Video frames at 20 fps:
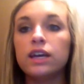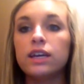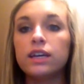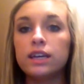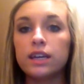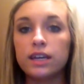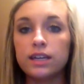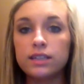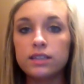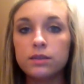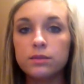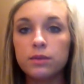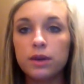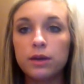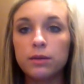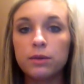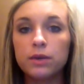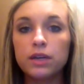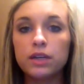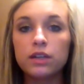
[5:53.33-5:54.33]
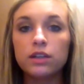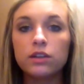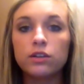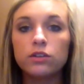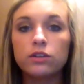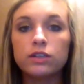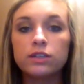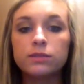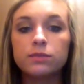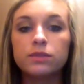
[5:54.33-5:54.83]
Yes, it may be a little
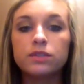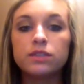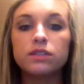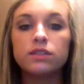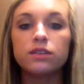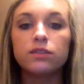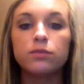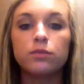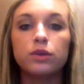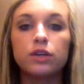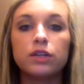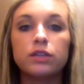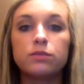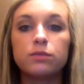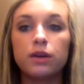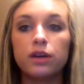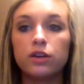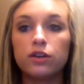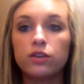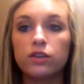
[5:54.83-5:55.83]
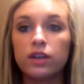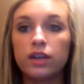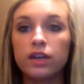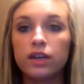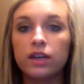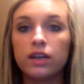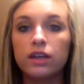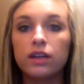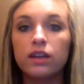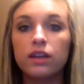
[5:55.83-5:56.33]
expensive, but it's better
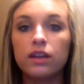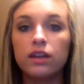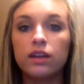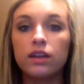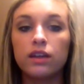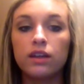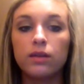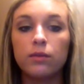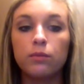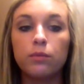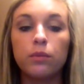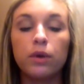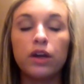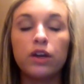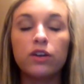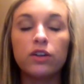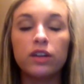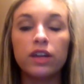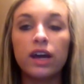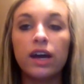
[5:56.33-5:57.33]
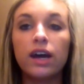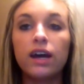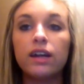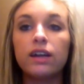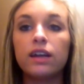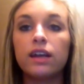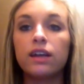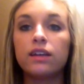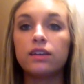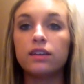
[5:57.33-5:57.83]
that
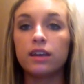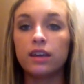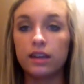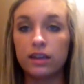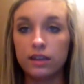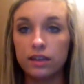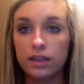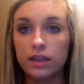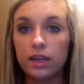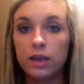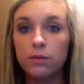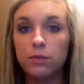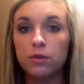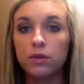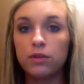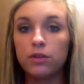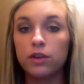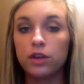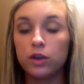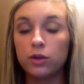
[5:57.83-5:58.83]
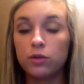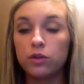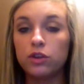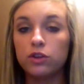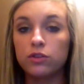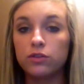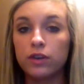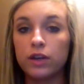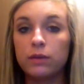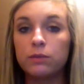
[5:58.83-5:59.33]
to keep you and your
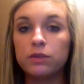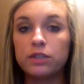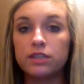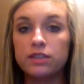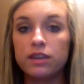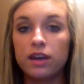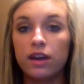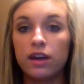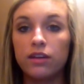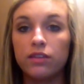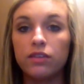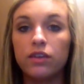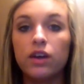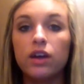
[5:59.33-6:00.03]
family safe